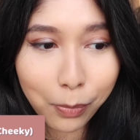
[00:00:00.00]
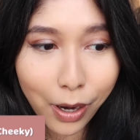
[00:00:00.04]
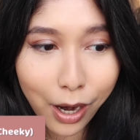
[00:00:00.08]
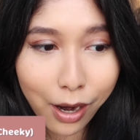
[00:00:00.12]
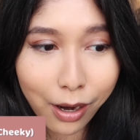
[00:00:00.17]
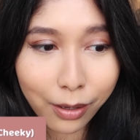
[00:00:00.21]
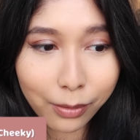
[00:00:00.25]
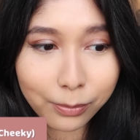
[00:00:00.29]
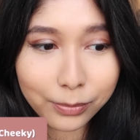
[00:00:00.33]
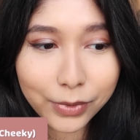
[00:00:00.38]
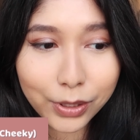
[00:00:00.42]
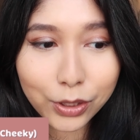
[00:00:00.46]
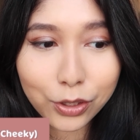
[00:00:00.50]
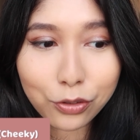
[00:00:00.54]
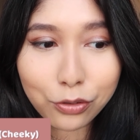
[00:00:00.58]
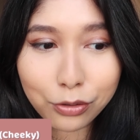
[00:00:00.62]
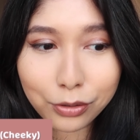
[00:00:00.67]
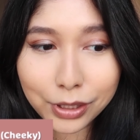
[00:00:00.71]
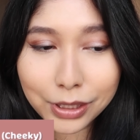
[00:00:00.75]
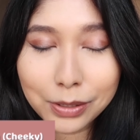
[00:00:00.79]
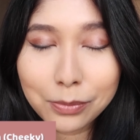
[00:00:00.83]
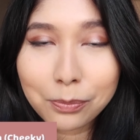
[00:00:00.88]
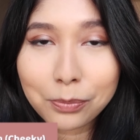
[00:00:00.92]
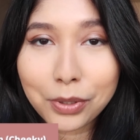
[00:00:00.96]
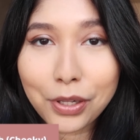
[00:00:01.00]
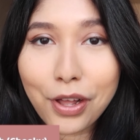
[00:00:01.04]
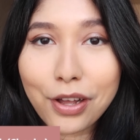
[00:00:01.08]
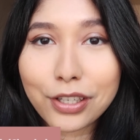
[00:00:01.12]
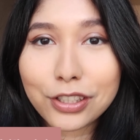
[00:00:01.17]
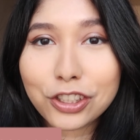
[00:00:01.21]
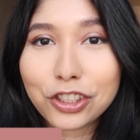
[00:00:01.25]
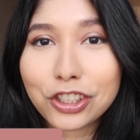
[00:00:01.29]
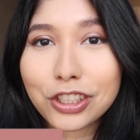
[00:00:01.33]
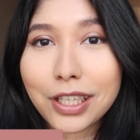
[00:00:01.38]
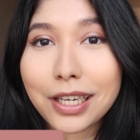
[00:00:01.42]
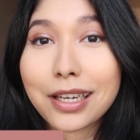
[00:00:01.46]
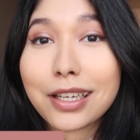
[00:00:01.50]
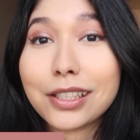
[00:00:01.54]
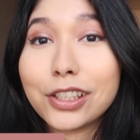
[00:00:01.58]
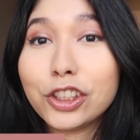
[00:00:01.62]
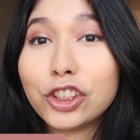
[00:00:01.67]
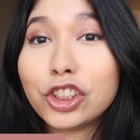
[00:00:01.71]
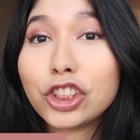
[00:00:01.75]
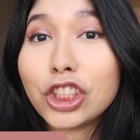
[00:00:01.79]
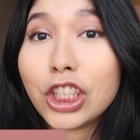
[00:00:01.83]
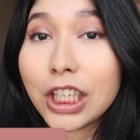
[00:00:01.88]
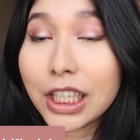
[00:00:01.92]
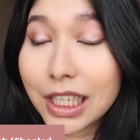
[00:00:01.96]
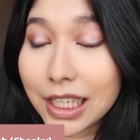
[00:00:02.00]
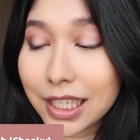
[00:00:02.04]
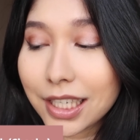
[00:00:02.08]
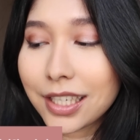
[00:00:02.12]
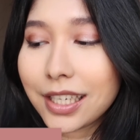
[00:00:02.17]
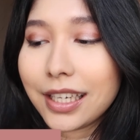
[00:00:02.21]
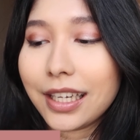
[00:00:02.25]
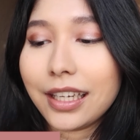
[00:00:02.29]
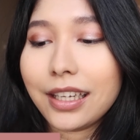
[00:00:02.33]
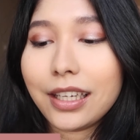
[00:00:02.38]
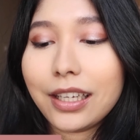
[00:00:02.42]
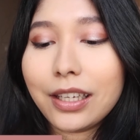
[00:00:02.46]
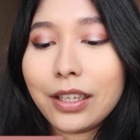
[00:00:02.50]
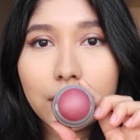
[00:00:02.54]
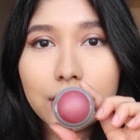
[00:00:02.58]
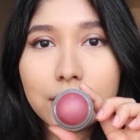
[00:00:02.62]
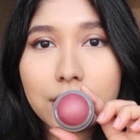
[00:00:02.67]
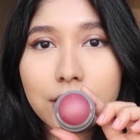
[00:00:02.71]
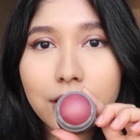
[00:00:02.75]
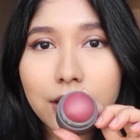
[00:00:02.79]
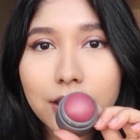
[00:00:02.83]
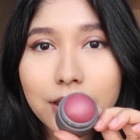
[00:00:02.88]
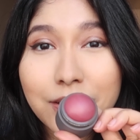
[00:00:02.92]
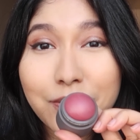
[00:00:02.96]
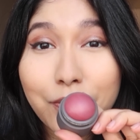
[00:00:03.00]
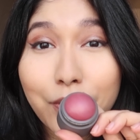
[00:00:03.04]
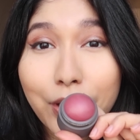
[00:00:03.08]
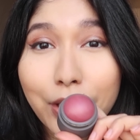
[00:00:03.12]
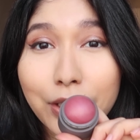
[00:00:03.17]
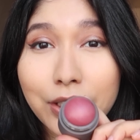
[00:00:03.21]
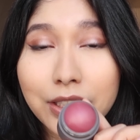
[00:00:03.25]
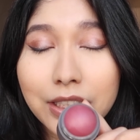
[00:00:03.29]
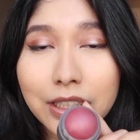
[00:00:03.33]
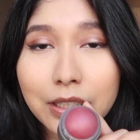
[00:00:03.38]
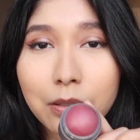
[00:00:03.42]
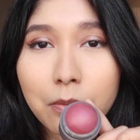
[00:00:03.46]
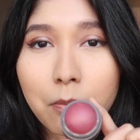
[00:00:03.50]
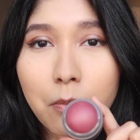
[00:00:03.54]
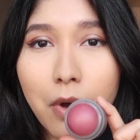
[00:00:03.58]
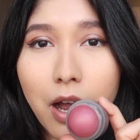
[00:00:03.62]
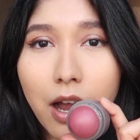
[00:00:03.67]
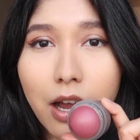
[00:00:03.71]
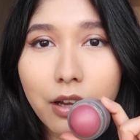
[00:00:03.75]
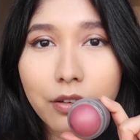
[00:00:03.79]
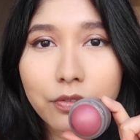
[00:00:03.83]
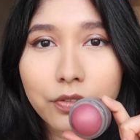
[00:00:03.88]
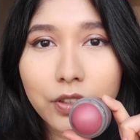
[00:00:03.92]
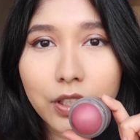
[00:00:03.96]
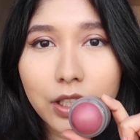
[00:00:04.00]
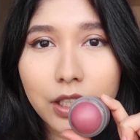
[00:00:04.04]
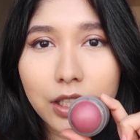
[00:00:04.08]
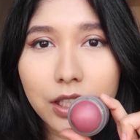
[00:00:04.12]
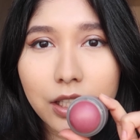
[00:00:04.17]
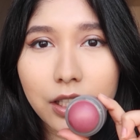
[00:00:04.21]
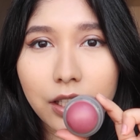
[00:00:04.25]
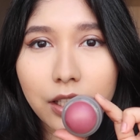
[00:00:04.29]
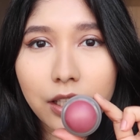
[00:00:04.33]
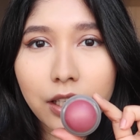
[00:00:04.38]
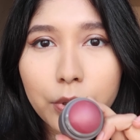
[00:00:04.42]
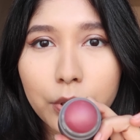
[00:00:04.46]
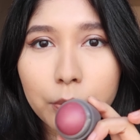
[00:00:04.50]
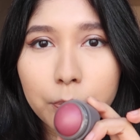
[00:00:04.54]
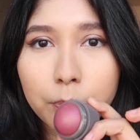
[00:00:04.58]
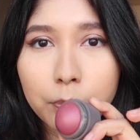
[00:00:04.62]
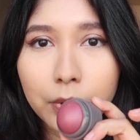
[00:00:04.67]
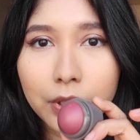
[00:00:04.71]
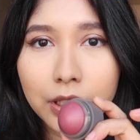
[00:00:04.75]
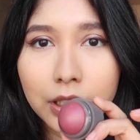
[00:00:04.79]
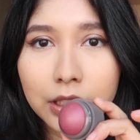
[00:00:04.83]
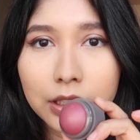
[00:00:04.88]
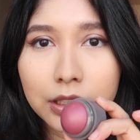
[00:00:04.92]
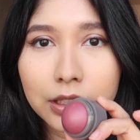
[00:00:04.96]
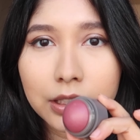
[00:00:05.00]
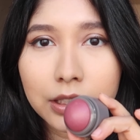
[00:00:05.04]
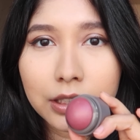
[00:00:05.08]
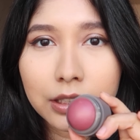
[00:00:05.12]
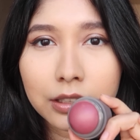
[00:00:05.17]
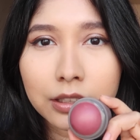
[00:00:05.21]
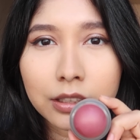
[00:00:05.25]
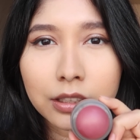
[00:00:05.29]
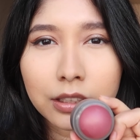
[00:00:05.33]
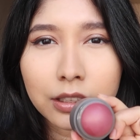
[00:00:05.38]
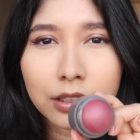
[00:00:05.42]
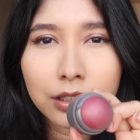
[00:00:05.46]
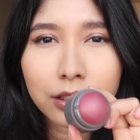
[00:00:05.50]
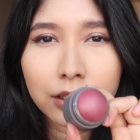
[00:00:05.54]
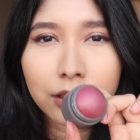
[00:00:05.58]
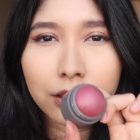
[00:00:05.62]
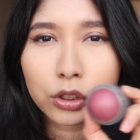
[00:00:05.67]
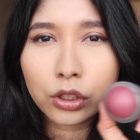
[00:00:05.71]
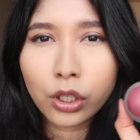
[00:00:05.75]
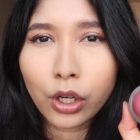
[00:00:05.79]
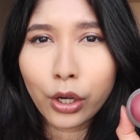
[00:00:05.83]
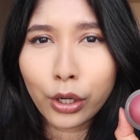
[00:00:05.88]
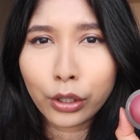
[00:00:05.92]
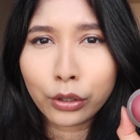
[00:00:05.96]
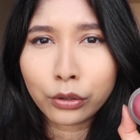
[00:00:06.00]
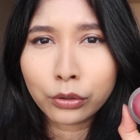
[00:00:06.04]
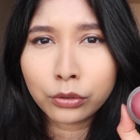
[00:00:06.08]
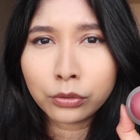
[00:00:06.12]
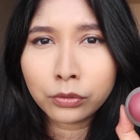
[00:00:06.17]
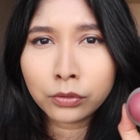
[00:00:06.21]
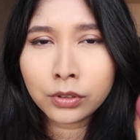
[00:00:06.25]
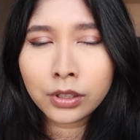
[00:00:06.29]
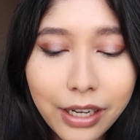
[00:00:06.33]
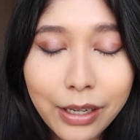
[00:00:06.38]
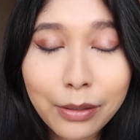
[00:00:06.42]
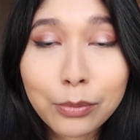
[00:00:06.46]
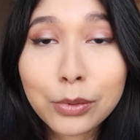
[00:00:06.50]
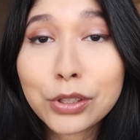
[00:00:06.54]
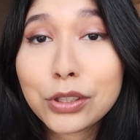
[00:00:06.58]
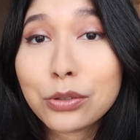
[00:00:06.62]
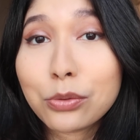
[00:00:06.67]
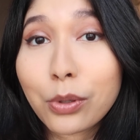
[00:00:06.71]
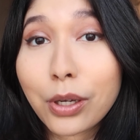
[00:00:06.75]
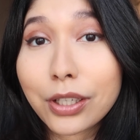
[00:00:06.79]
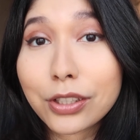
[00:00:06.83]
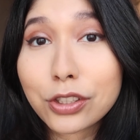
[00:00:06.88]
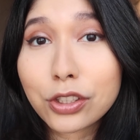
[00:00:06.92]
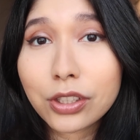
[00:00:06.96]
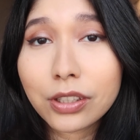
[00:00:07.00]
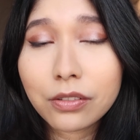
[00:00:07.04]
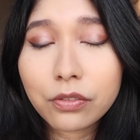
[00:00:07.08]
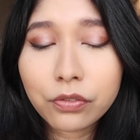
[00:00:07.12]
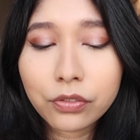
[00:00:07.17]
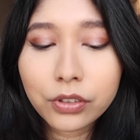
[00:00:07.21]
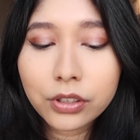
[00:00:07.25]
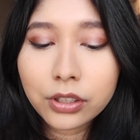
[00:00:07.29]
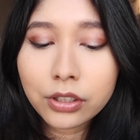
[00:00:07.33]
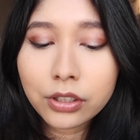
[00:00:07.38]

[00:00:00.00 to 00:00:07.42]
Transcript: Balm Cream Blush in Cheeky. It's this very mauvey, purpley tone. I will swatch it for